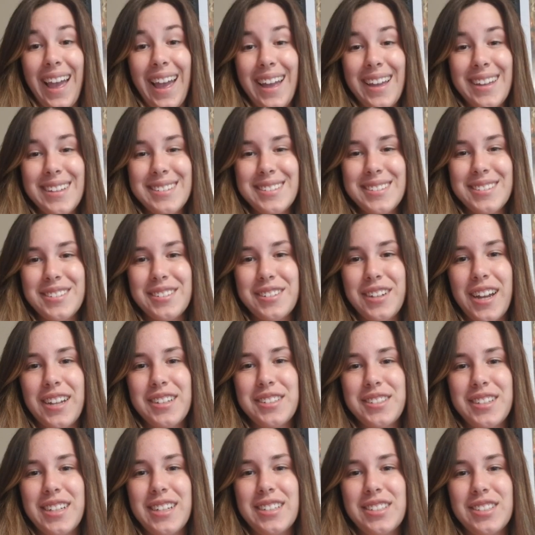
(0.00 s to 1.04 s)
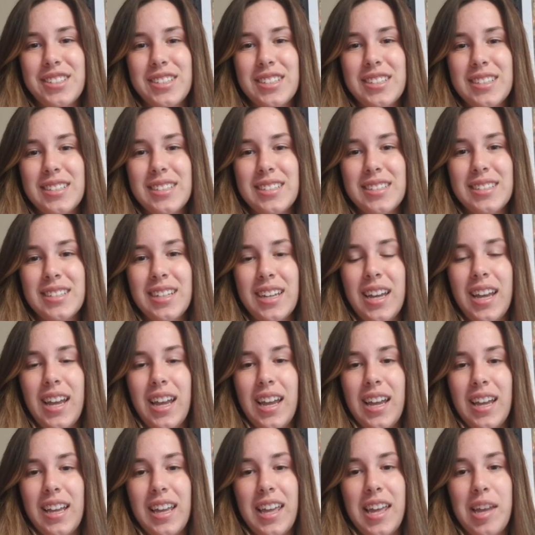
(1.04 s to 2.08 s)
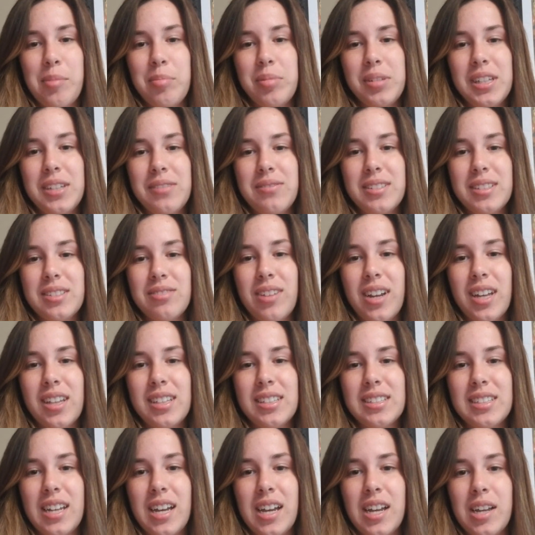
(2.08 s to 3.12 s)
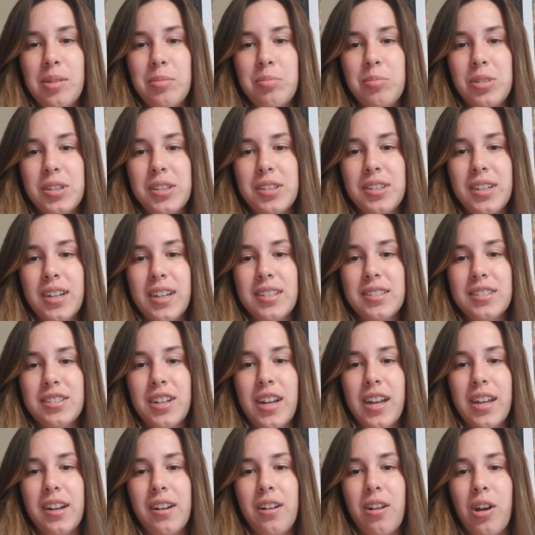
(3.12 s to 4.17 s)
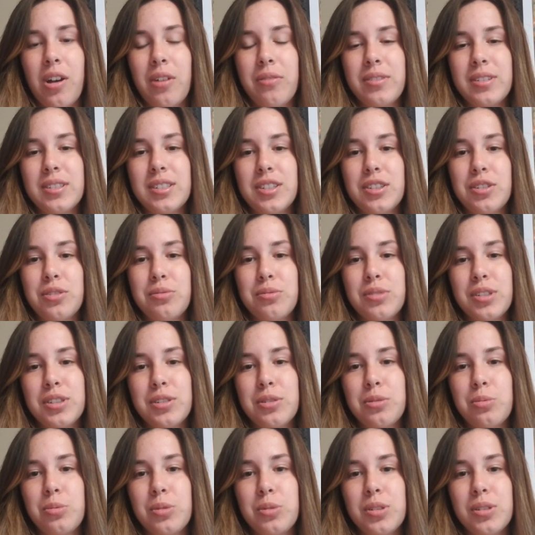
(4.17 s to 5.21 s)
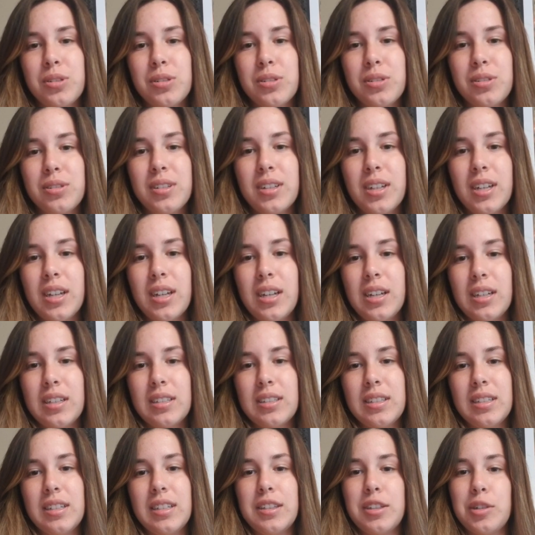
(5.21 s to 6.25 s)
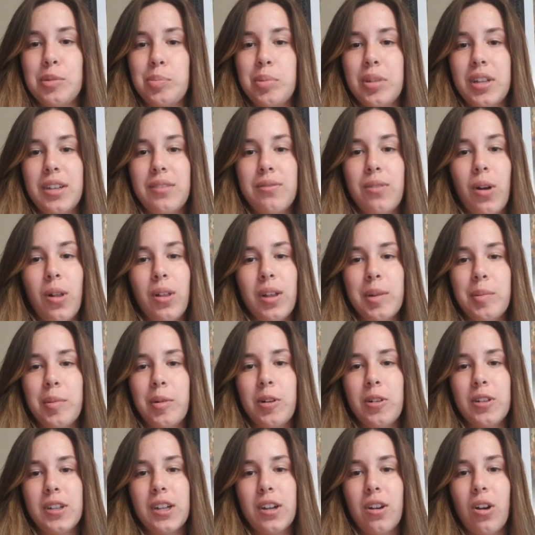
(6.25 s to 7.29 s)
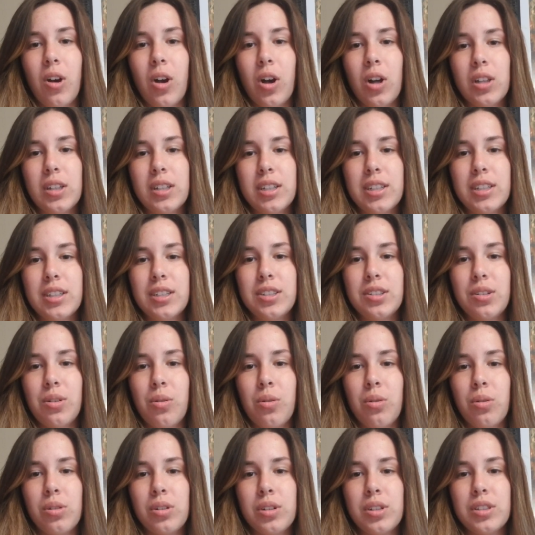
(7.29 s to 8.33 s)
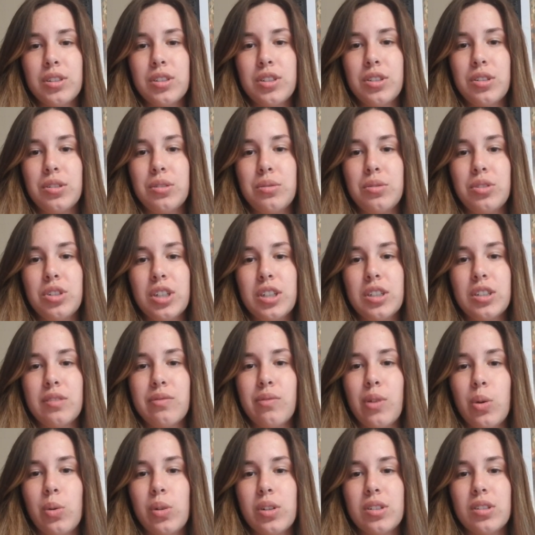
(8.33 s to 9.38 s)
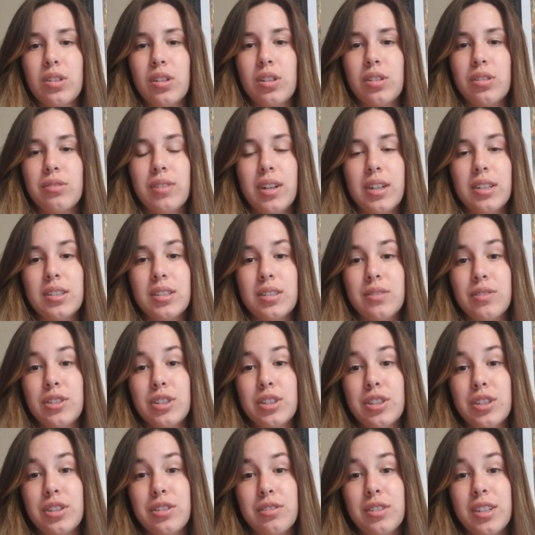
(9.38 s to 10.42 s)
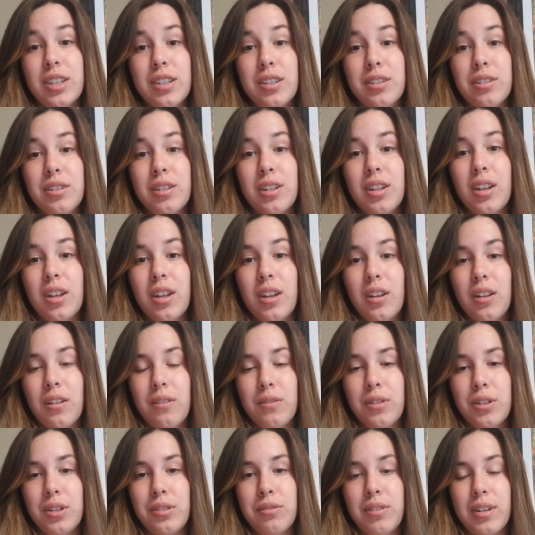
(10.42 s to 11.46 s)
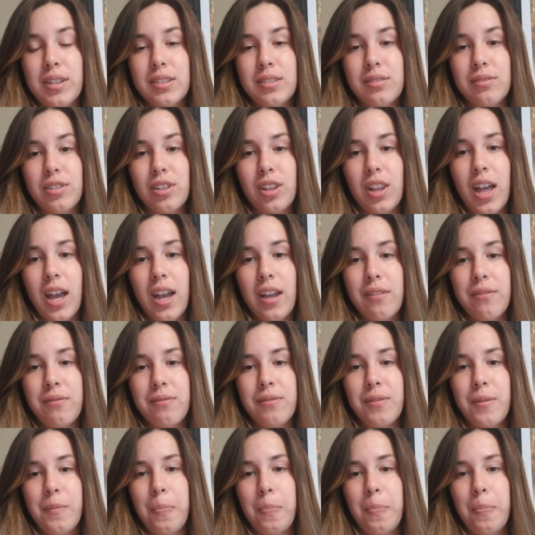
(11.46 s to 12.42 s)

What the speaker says: Guys, congratulations. Can't believe it's finally time where you guys are headed off into the real world to either play volleyball in college or to just focus on the rest of your career for the rest of your life.